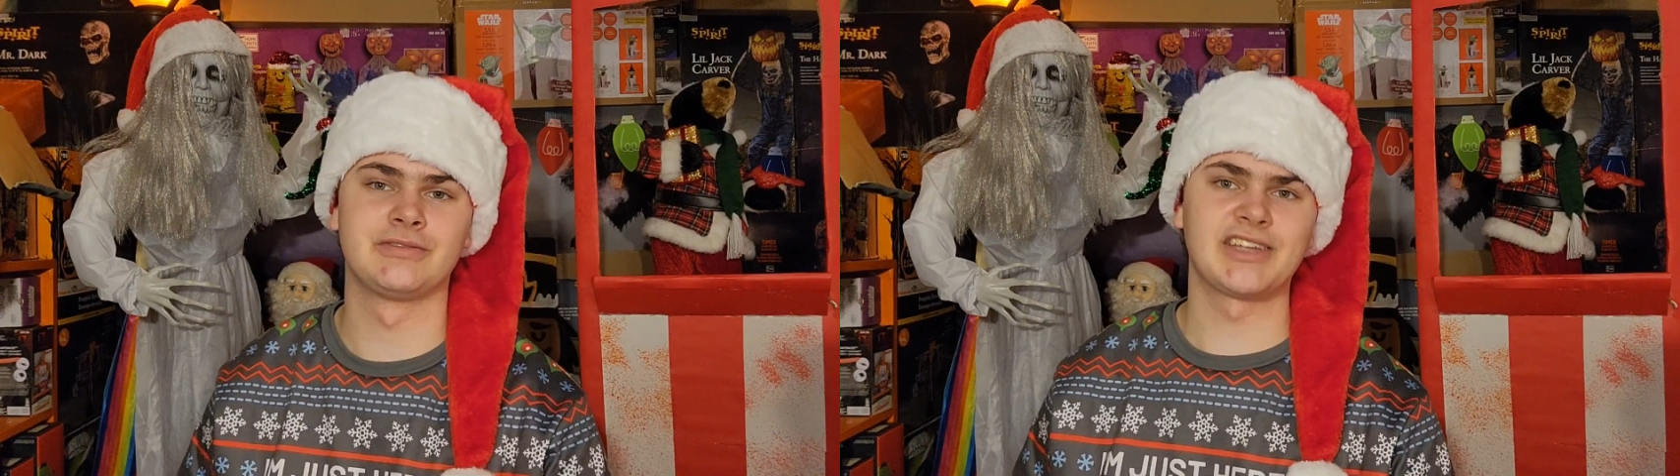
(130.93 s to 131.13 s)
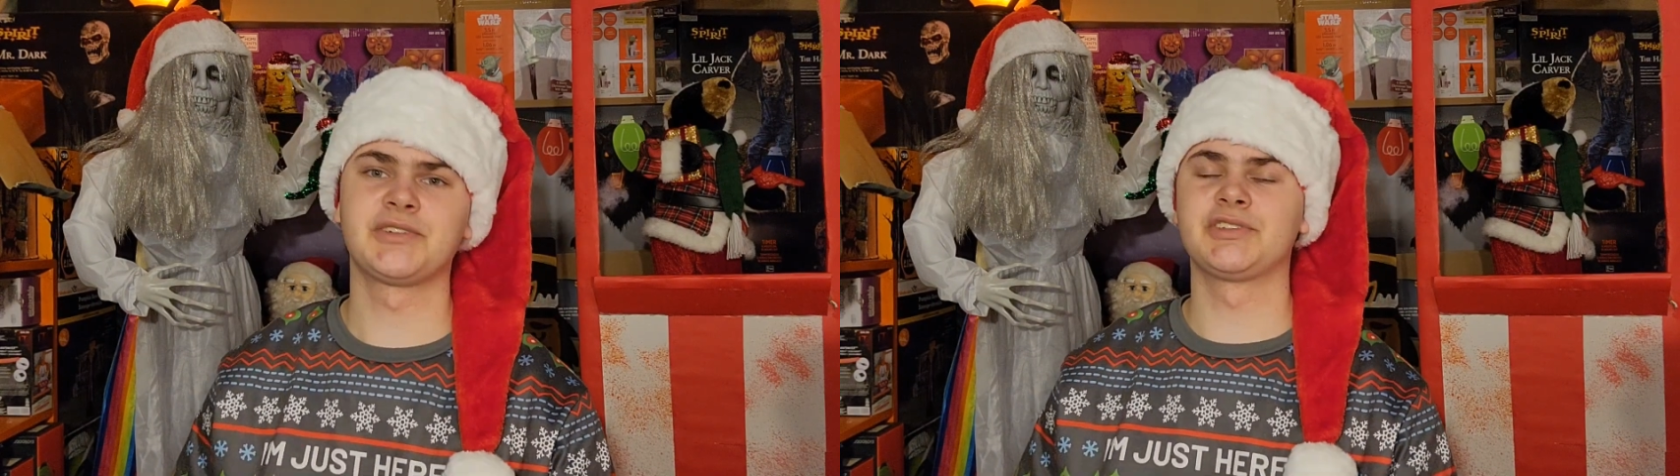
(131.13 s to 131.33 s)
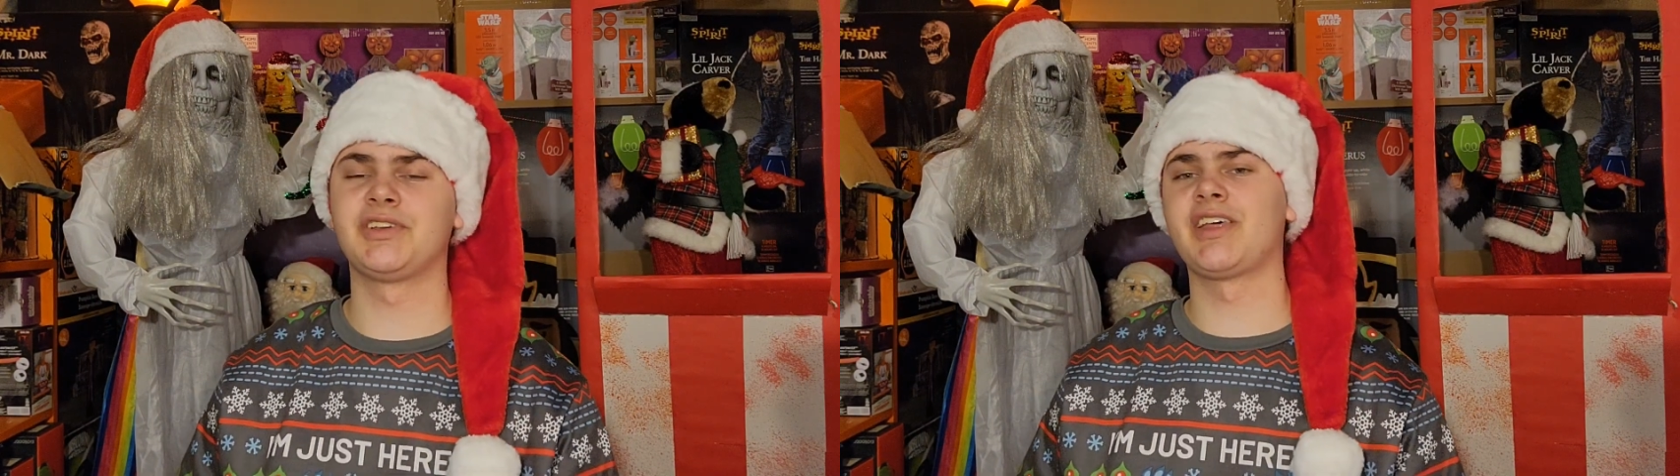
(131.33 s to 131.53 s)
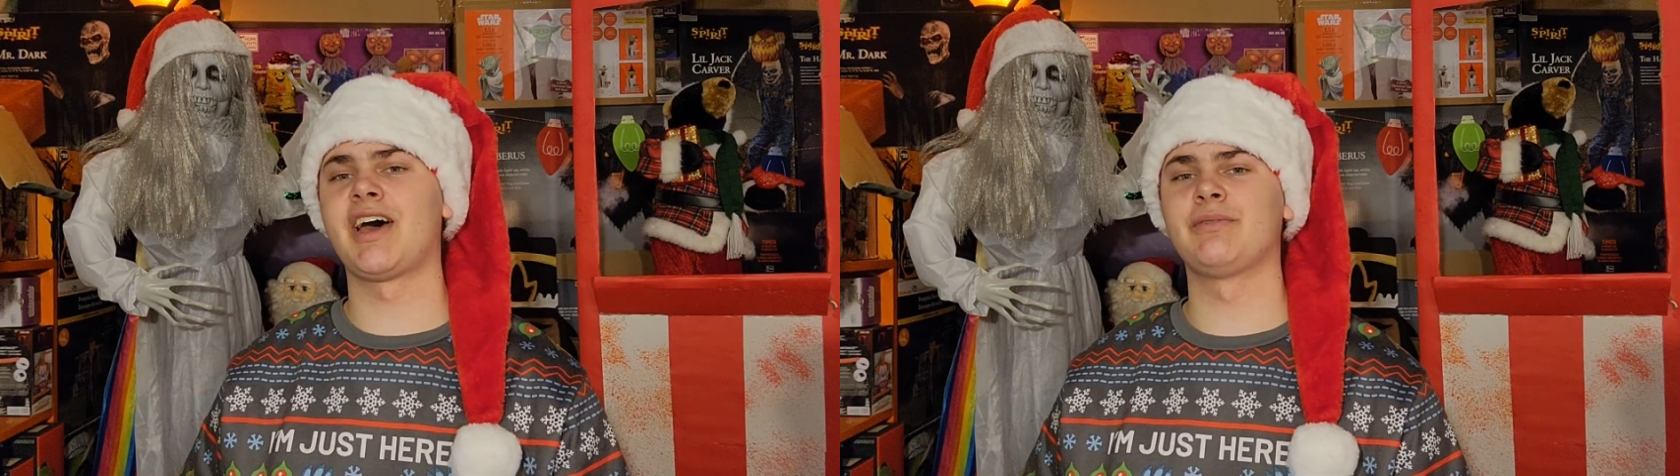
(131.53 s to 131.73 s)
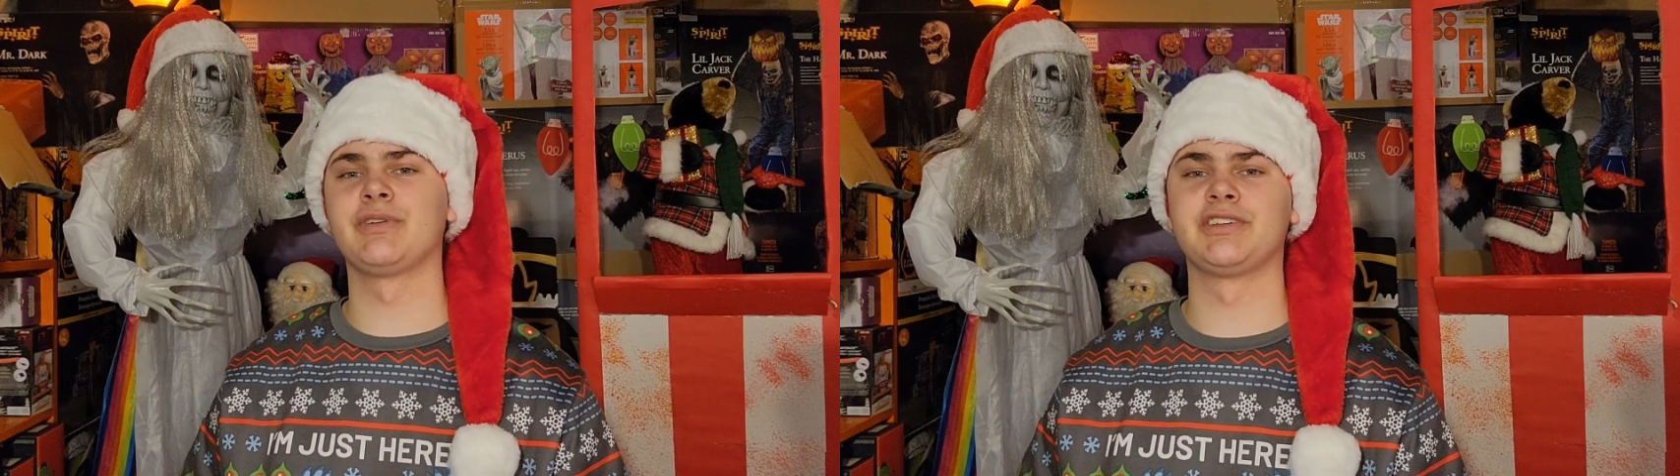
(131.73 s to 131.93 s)
Last year was the year that
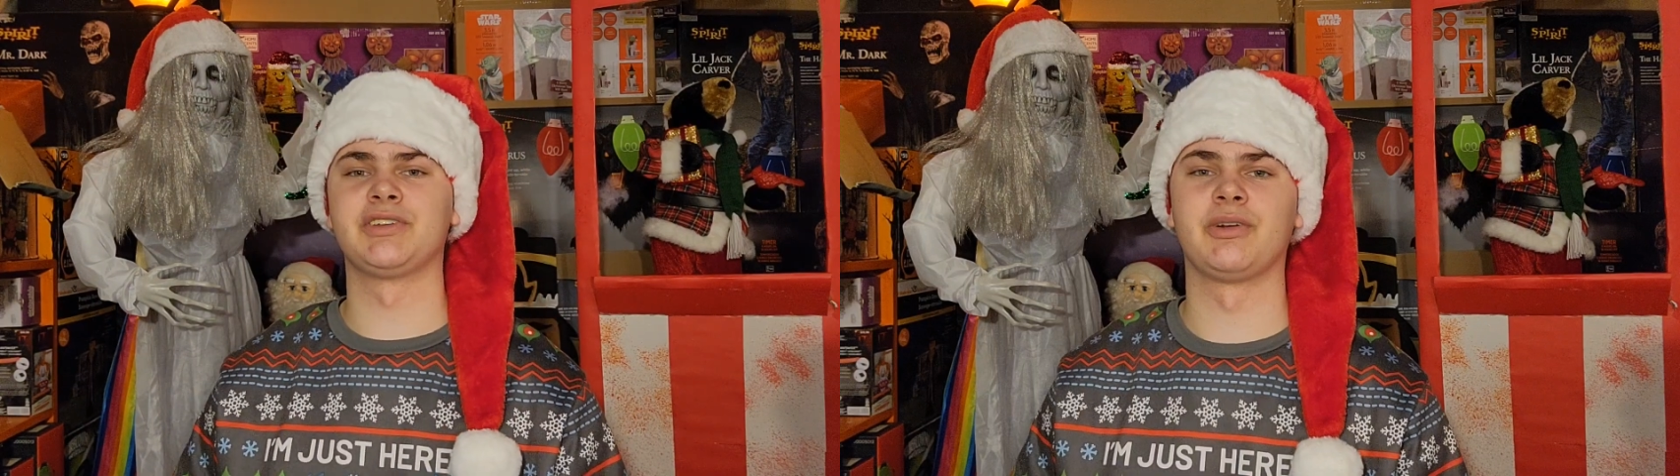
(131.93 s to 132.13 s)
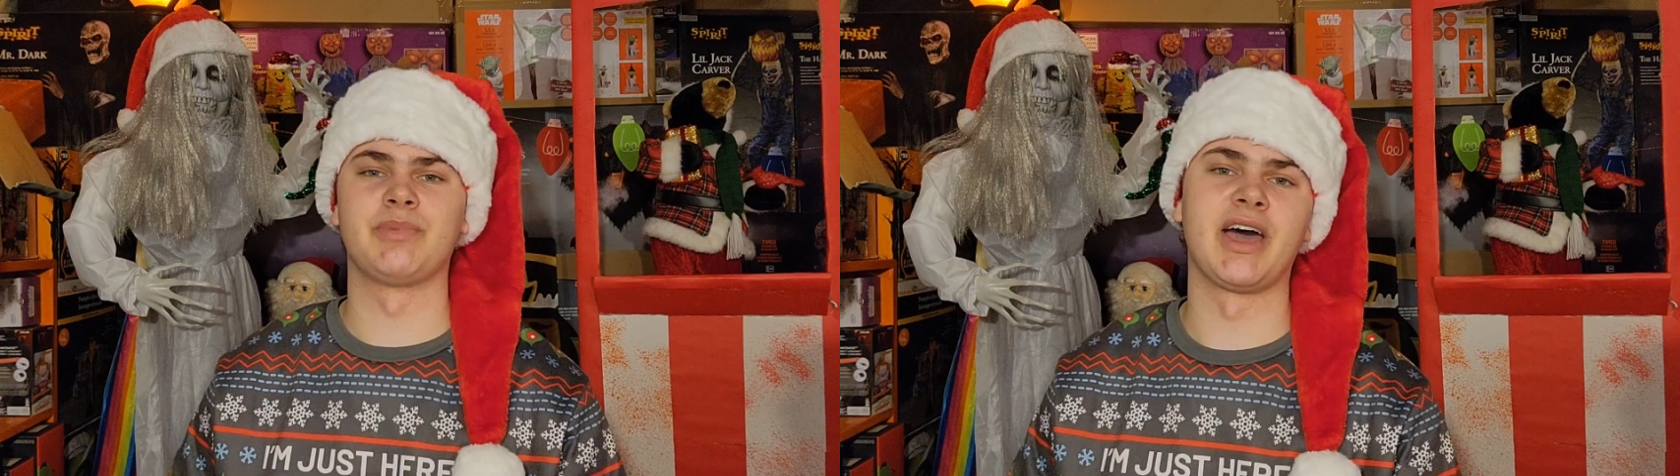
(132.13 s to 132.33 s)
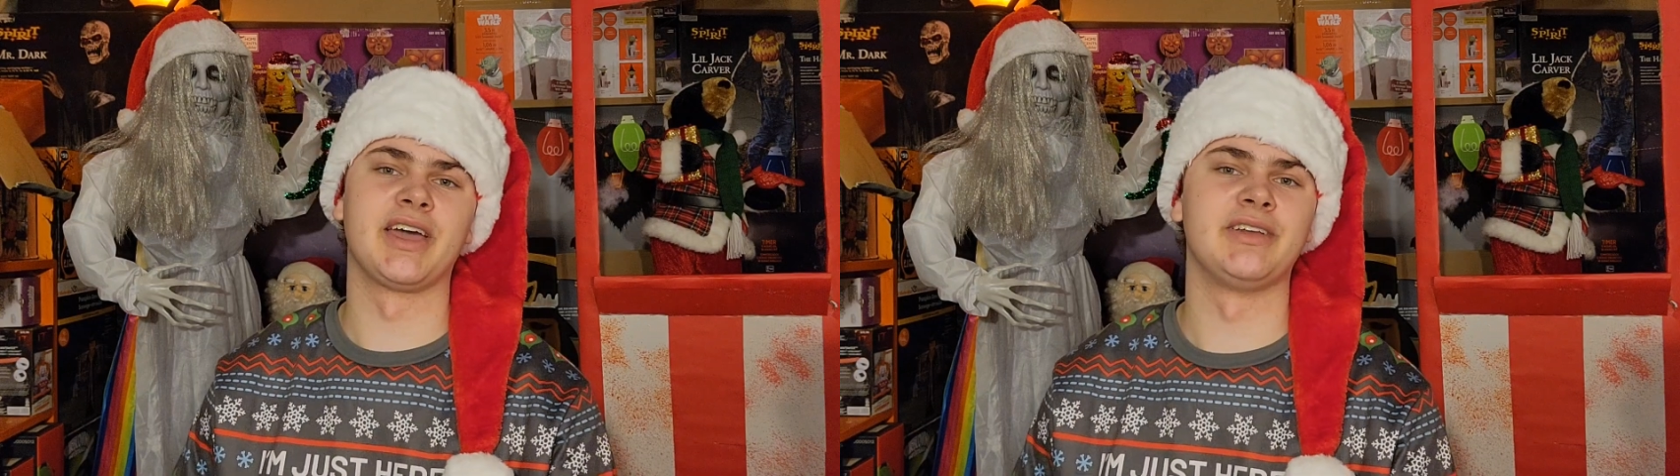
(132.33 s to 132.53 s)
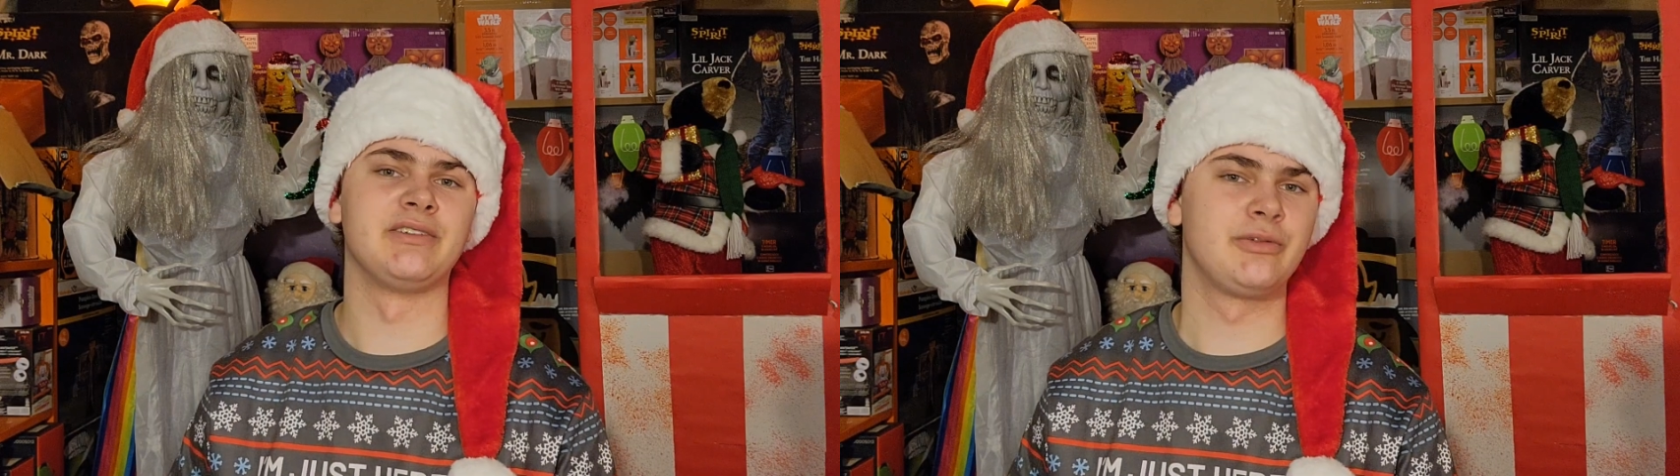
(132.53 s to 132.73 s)
I really started buying